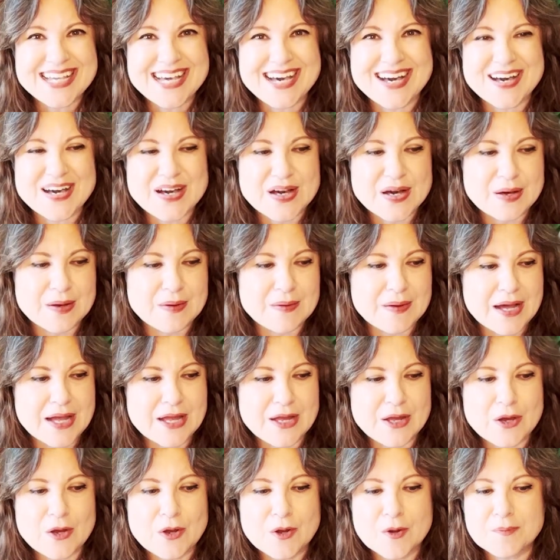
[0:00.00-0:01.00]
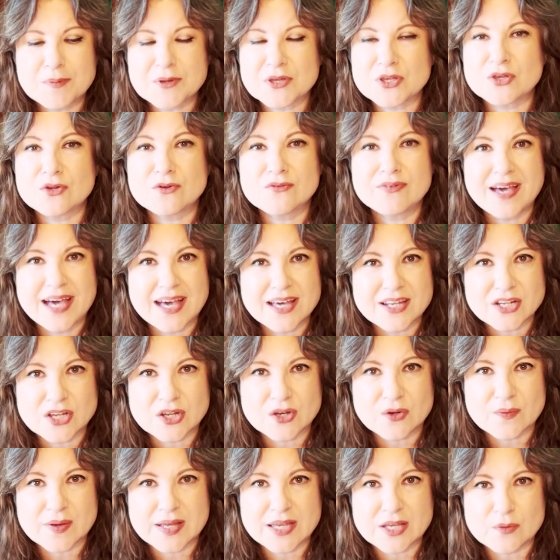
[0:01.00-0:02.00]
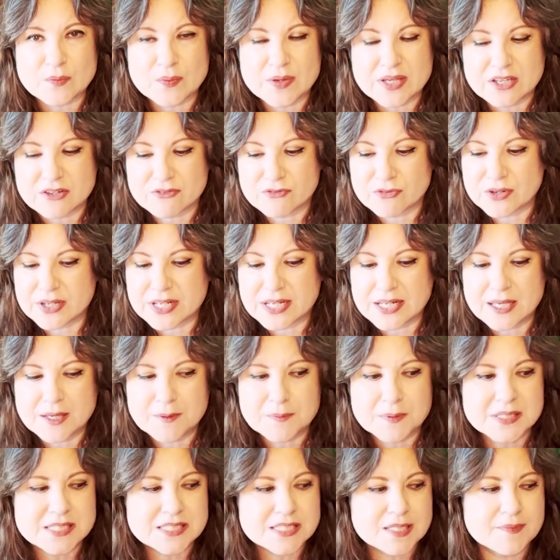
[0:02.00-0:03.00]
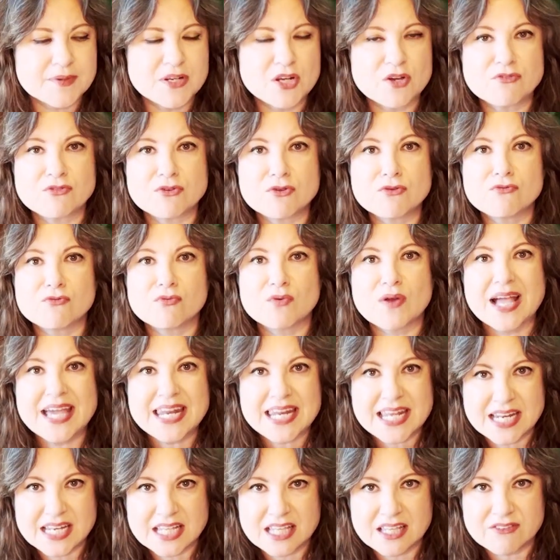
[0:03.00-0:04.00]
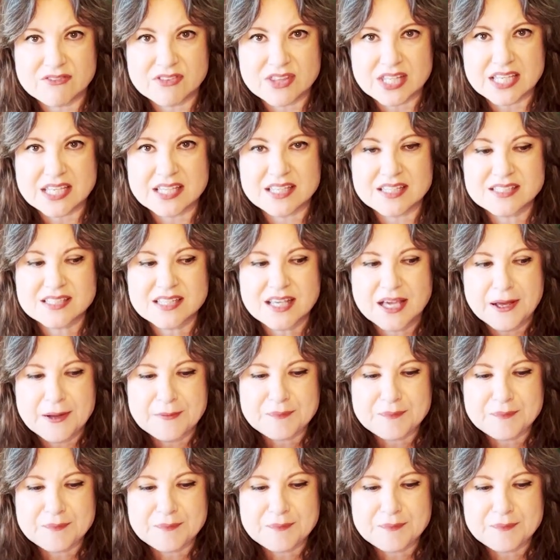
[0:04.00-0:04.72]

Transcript: I hope you've had a great week of reading. Please let me know if you've read any of these.